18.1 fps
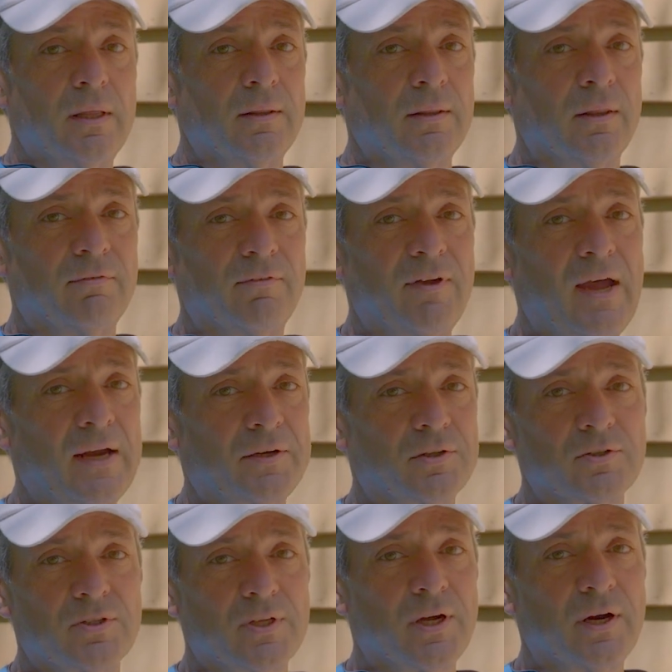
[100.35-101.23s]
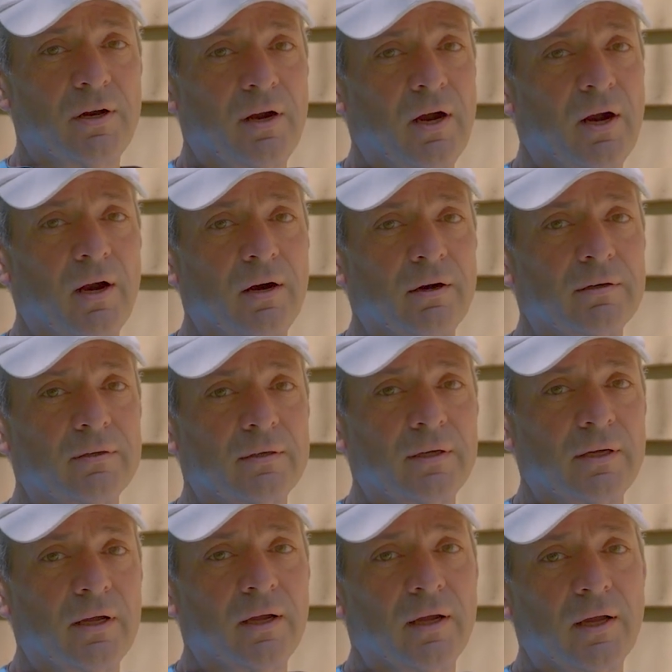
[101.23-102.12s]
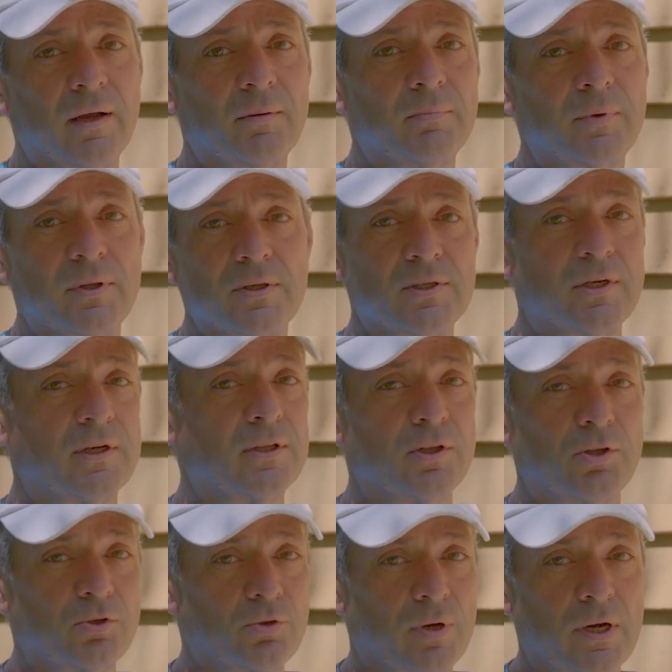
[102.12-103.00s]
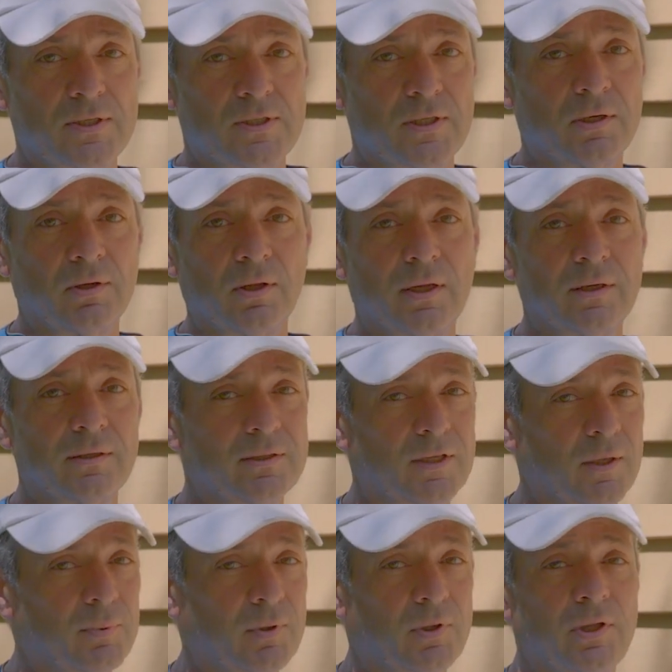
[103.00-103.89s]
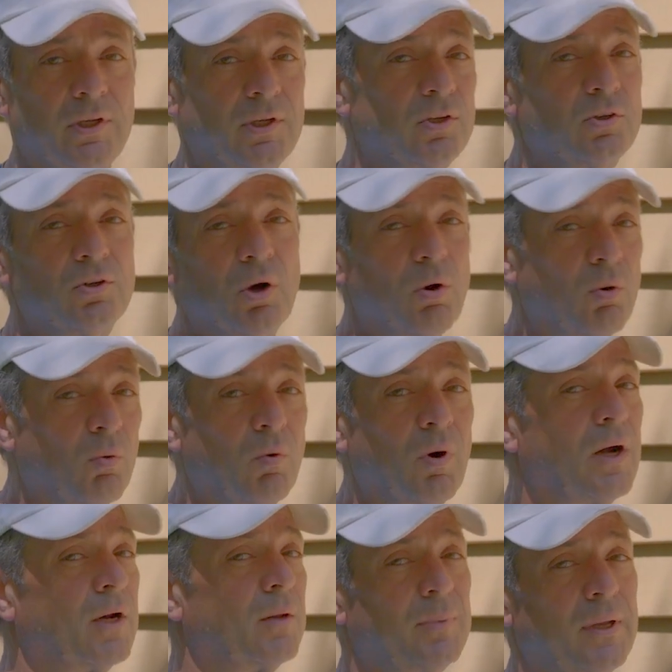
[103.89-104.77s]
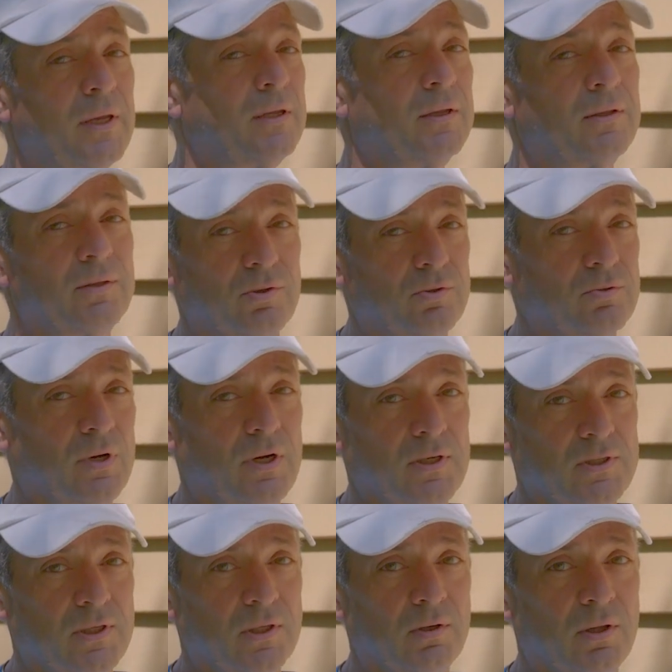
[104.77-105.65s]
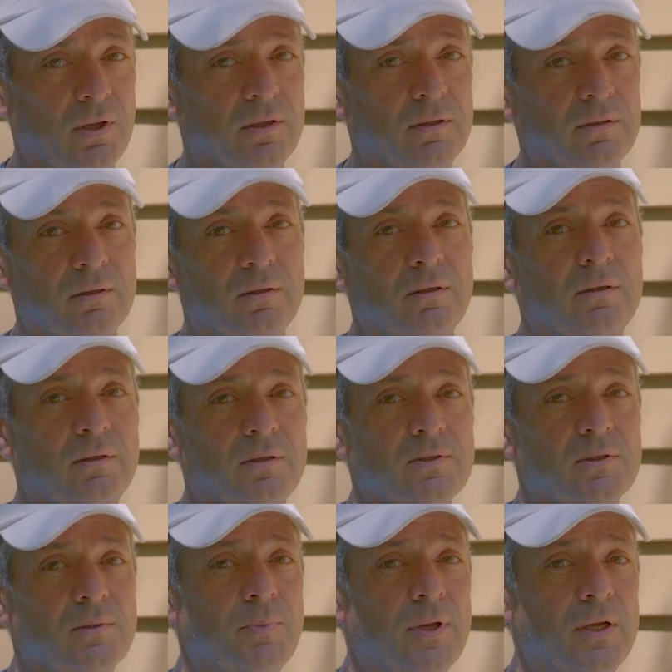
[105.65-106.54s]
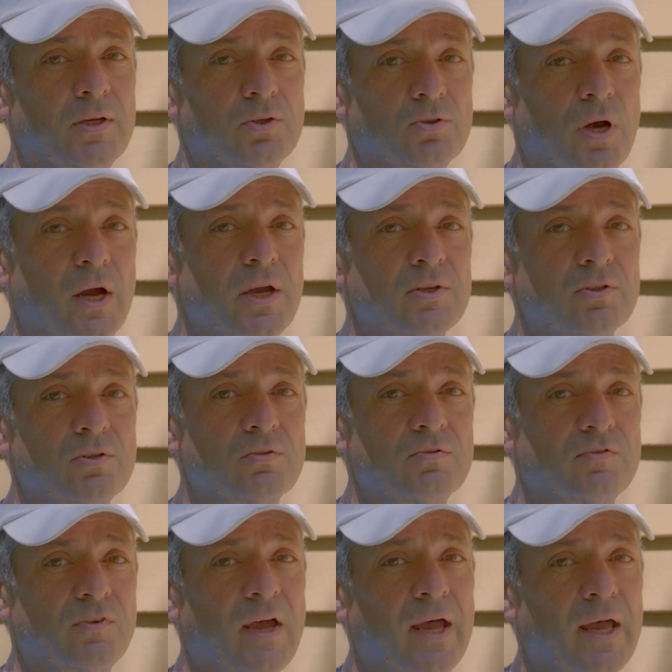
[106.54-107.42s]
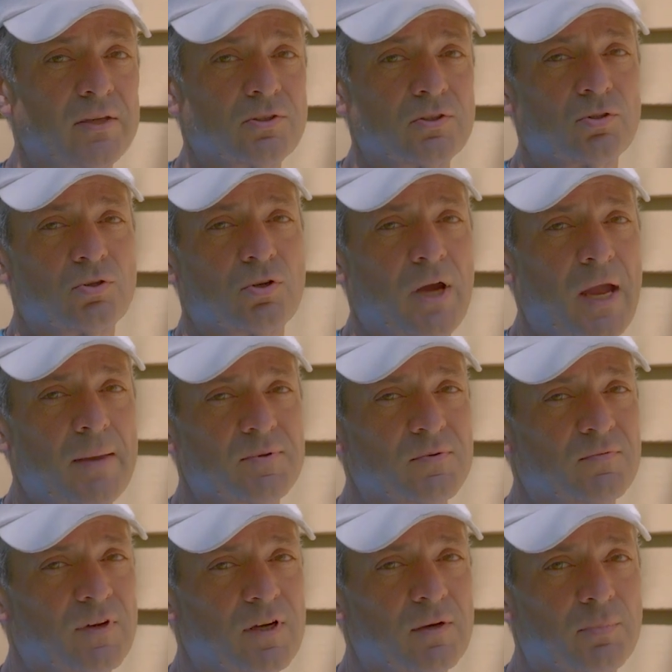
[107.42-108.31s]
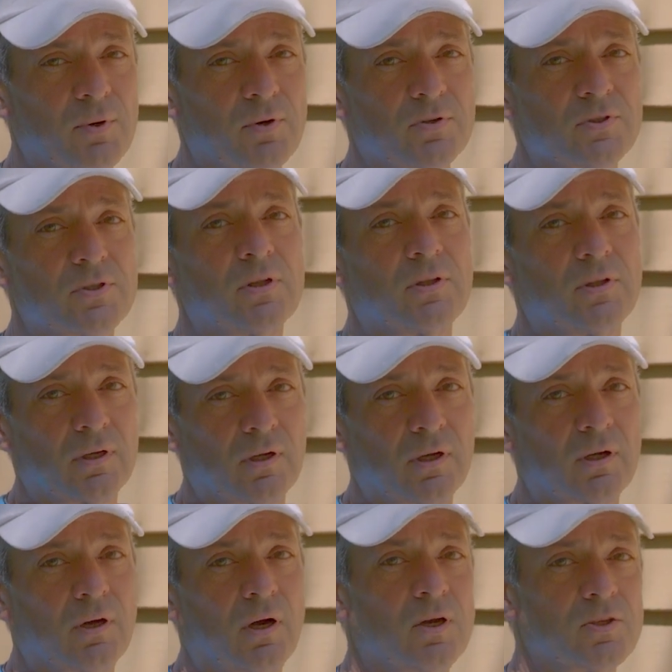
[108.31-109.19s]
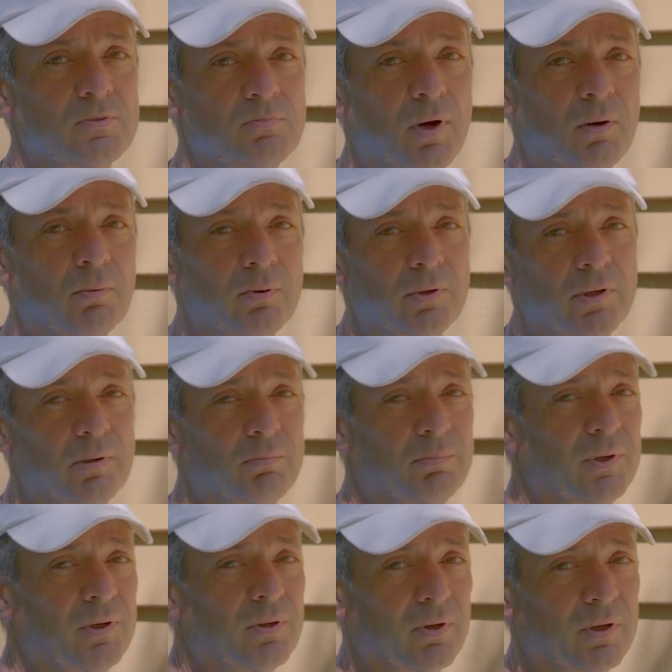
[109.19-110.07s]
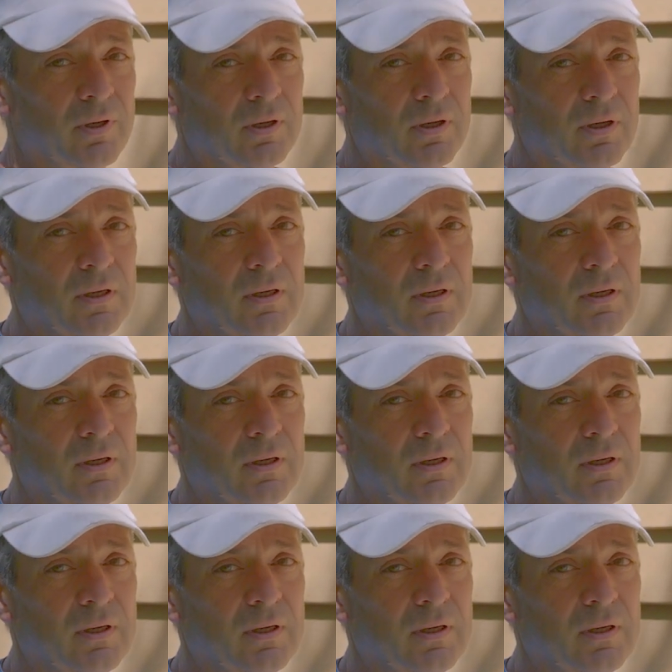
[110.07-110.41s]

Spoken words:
the factors there are, is it in the direct sunlight? Typically you don't want to paint in the direct sunlight, because the paint dries too fast, traps vapors that can cause bubbling and peeling.